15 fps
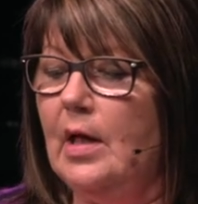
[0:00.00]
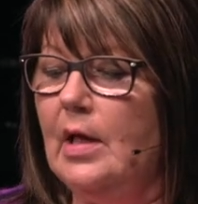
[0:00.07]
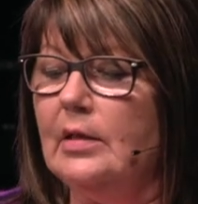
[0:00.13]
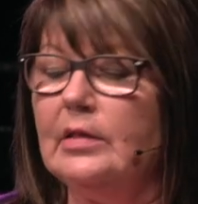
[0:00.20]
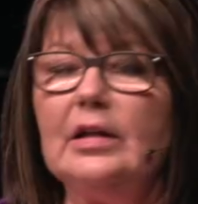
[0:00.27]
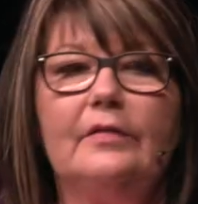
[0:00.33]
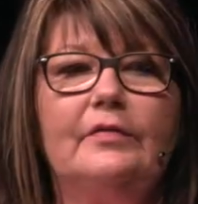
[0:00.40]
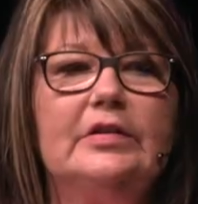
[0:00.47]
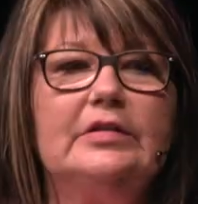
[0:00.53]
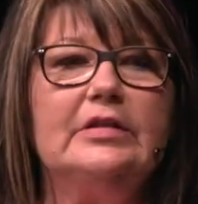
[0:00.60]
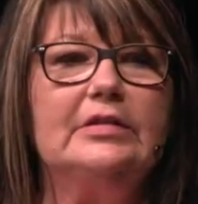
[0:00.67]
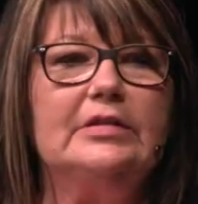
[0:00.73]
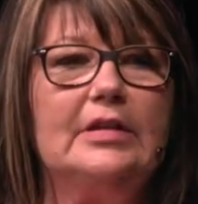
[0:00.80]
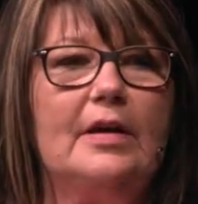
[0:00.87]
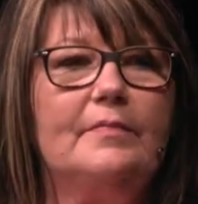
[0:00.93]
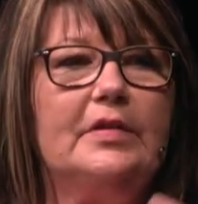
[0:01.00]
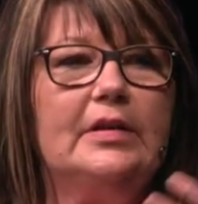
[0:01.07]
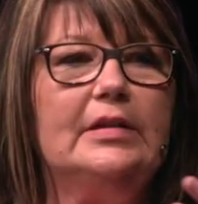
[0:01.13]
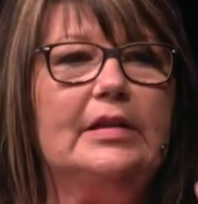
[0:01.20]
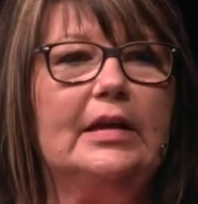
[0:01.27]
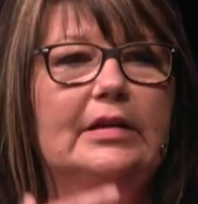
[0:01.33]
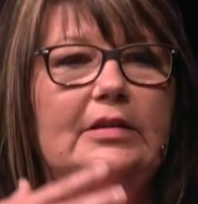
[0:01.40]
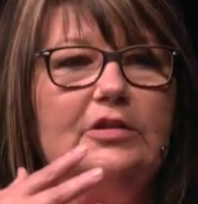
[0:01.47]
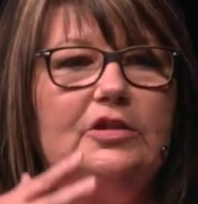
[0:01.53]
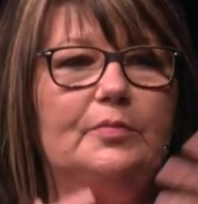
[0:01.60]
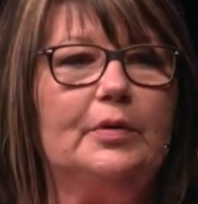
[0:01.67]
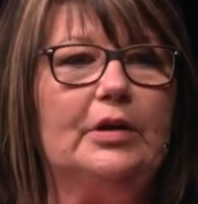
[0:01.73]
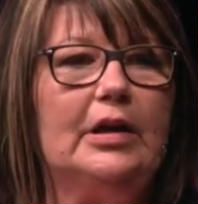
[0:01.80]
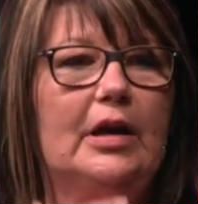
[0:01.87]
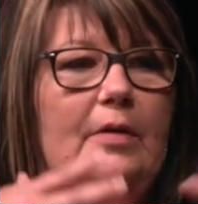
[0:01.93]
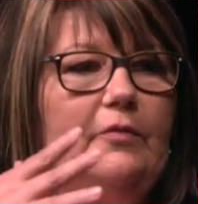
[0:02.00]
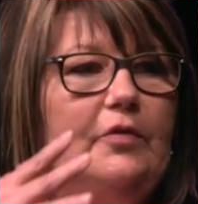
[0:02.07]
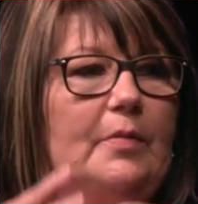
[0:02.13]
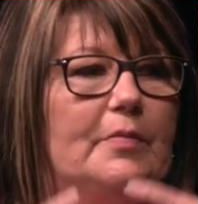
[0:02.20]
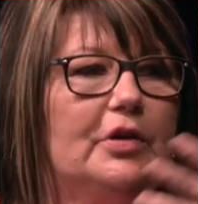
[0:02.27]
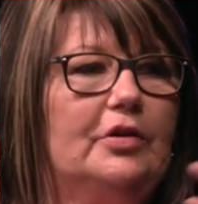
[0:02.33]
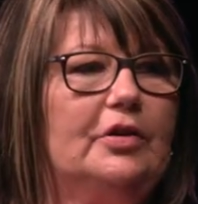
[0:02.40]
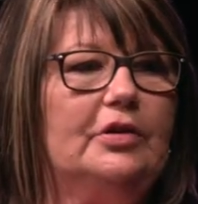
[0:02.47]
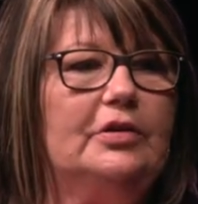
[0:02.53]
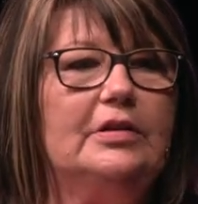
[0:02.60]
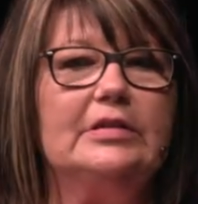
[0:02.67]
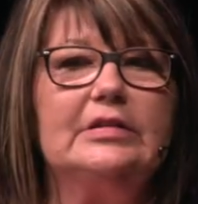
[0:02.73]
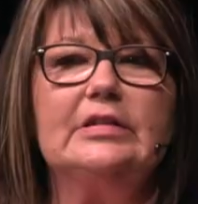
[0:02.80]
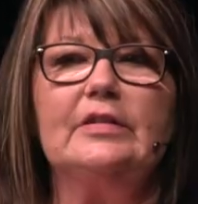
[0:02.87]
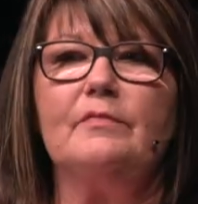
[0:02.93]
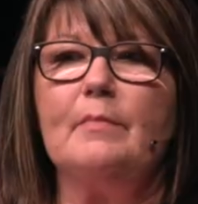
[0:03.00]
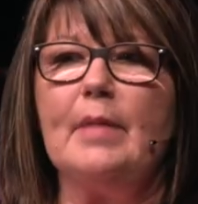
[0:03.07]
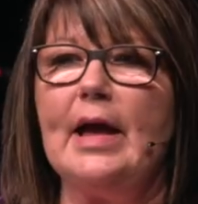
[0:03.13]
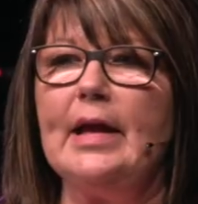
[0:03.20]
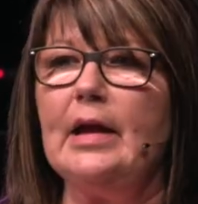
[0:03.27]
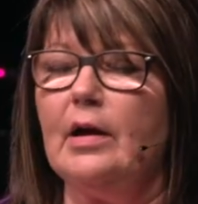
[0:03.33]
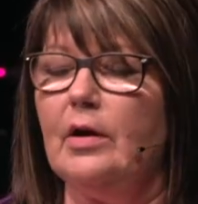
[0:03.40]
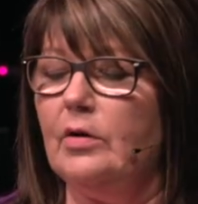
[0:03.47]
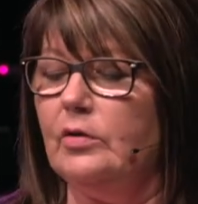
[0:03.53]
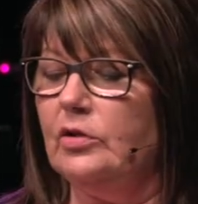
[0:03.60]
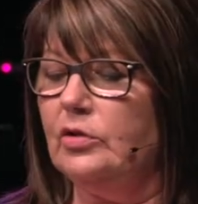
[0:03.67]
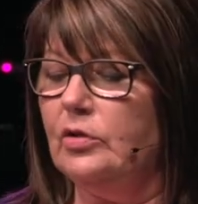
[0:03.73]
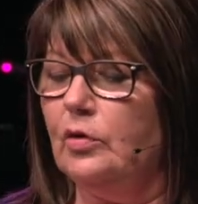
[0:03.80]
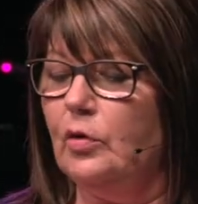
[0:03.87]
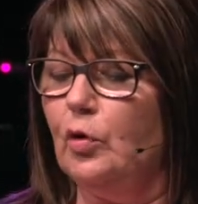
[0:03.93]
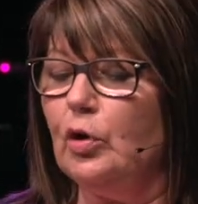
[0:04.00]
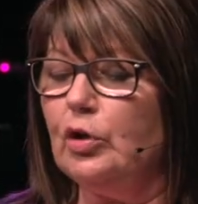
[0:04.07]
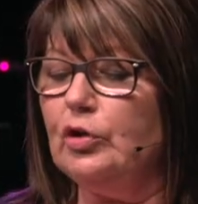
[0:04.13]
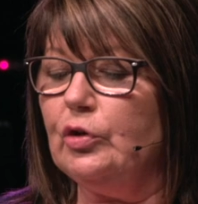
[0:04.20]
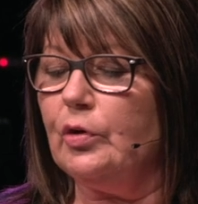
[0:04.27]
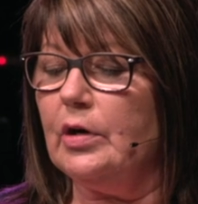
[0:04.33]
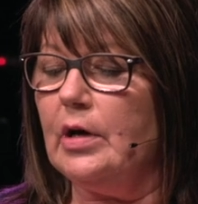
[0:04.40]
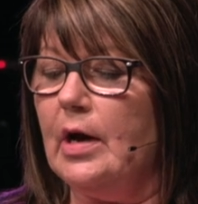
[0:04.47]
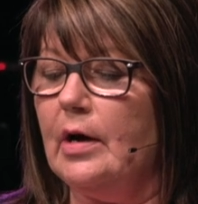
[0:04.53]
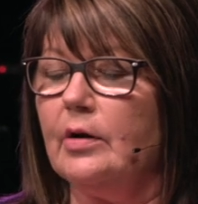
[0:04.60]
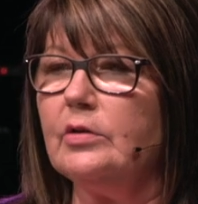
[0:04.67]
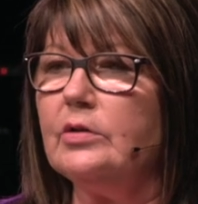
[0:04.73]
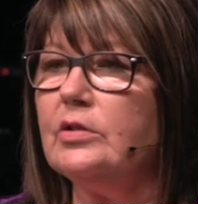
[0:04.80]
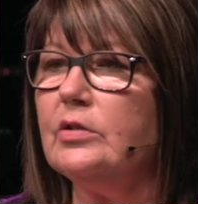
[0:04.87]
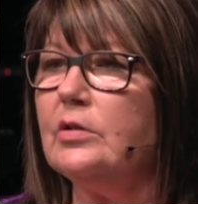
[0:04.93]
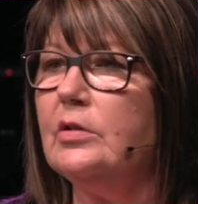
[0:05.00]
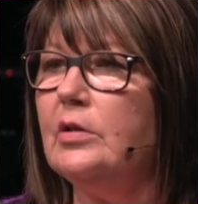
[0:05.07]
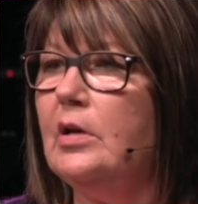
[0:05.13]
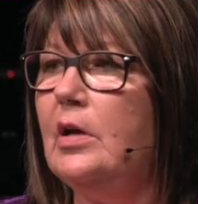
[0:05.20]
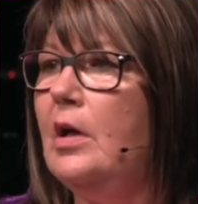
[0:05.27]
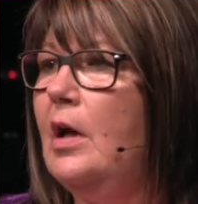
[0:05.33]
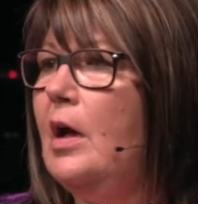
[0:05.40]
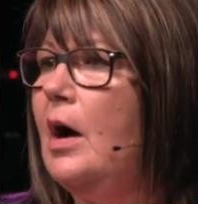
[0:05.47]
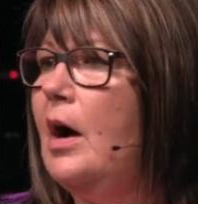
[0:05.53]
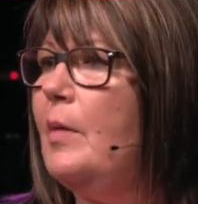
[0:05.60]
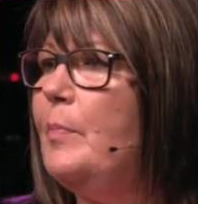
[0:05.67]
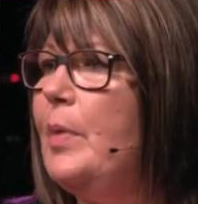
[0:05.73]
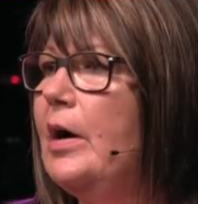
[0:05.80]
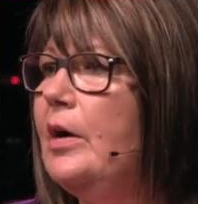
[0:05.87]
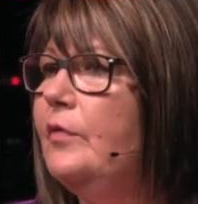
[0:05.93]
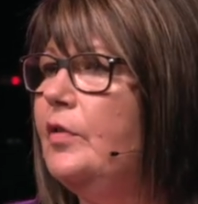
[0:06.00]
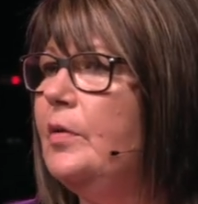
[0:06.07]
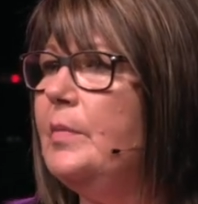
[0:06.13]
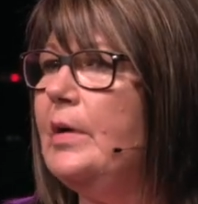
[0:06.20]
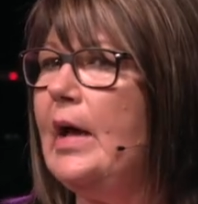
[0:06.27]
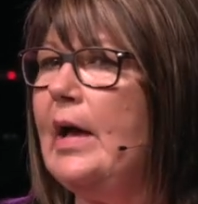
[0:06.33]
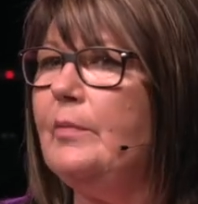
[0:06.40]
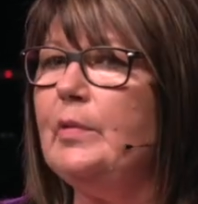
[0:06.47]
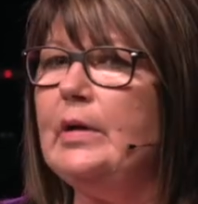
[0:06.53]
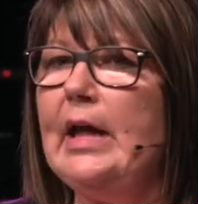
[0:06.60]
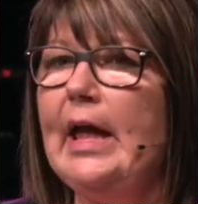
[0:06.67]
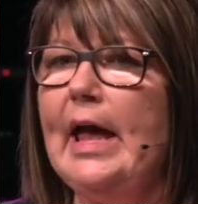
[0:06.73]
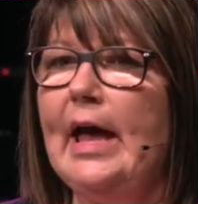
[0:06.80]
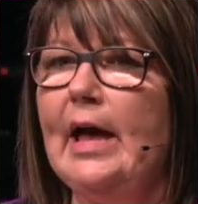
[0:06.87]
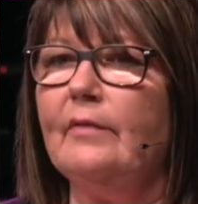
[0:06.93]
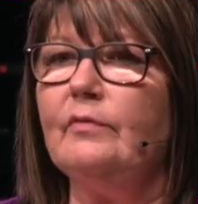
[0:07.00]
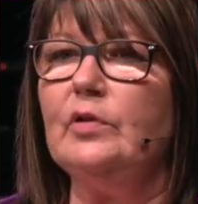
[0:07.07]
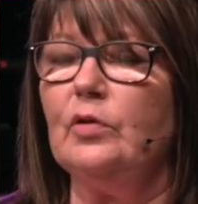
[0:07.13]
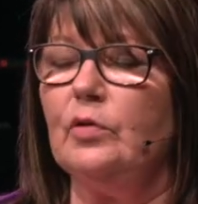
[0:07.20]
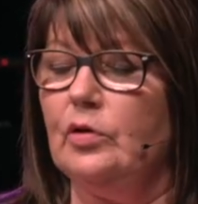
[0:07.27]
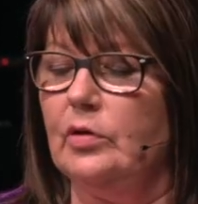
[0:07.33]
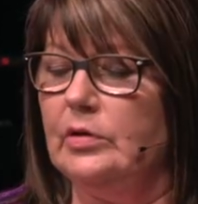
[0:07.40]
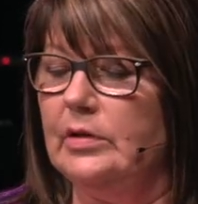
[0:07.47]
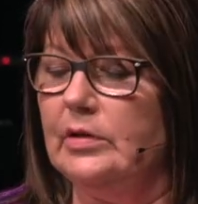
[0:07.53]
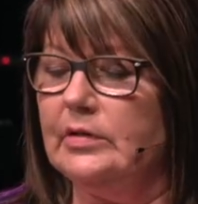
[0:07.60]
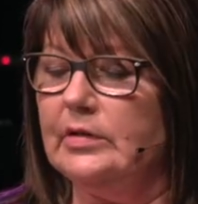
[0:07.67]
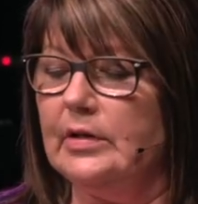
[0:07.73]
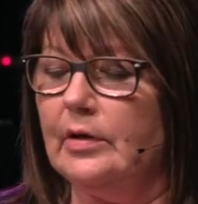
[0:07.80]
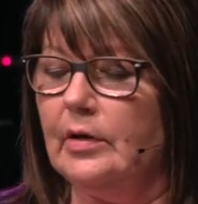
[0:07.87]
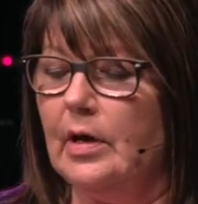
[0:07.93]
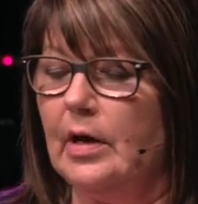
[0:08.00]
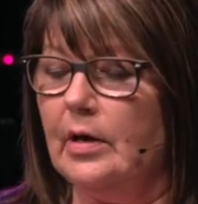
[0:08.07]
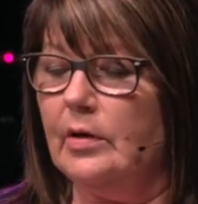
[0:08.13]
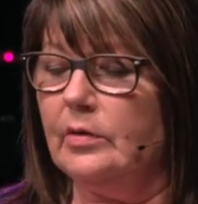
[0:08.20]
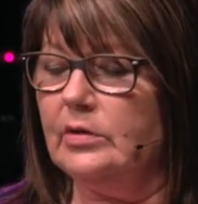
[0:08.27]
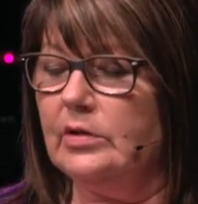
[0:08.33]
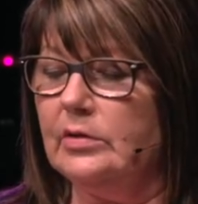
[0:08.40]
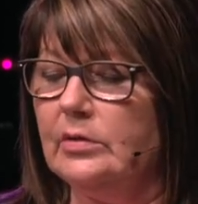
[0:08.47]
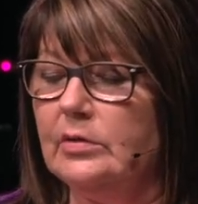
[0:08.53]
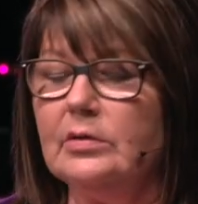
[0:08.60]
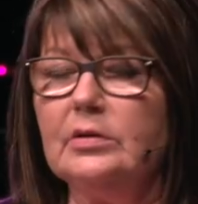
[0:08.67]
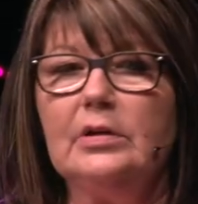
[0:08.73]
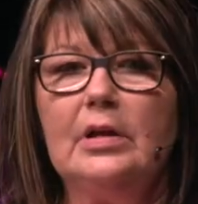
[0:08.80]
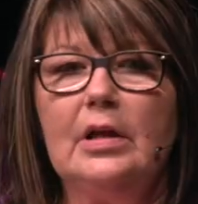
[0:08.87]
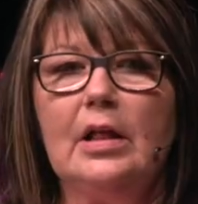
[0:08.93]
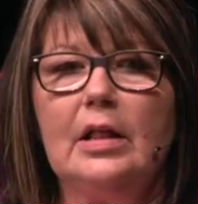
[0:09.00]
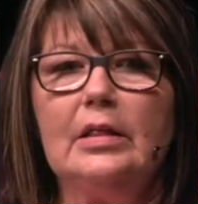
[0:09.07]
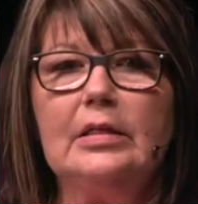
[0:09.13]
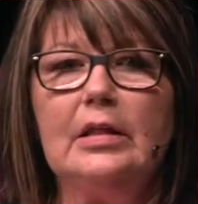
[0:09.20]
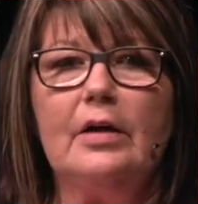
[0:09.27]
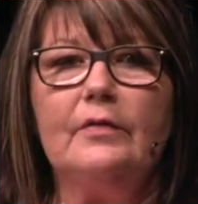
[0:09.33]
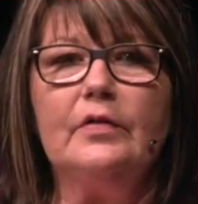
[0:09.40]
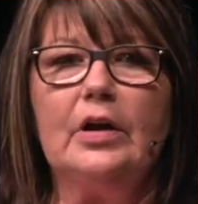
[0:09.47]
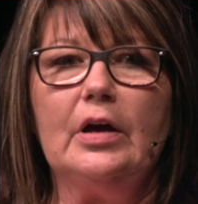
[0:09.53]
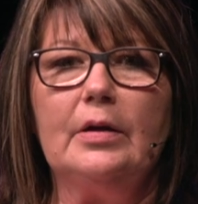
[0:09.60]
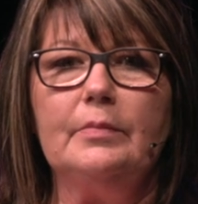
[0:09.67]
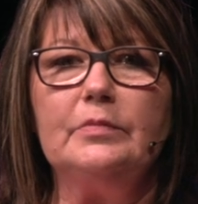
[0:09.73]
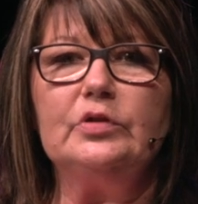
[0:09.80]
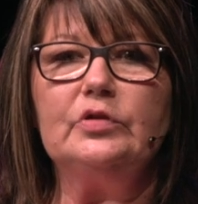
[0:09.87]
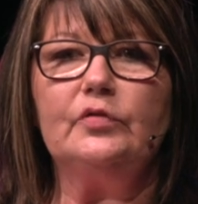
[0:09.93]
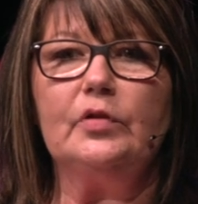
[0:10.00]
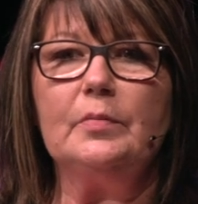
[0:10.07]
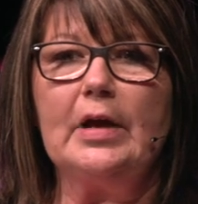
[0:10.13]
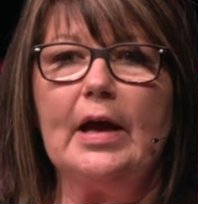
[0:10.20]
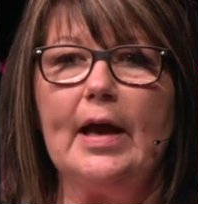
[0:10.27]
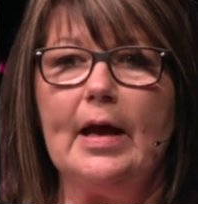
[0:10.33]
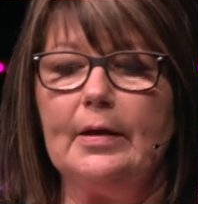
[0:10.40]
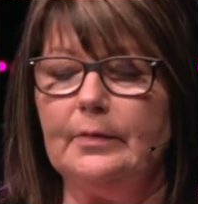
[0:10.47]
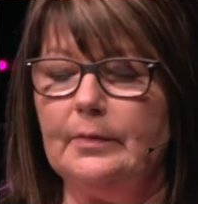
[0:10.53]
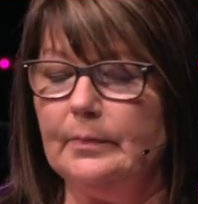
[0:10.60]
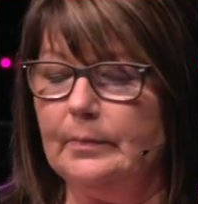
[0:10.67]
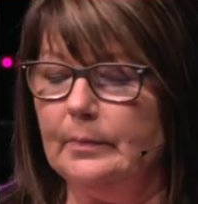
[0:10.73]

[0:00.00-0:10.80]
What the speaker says: Love isn't something that can spring up from the goodness of my heart or your heart. Apart from God, we have no goodness in our heart. Love comes from God.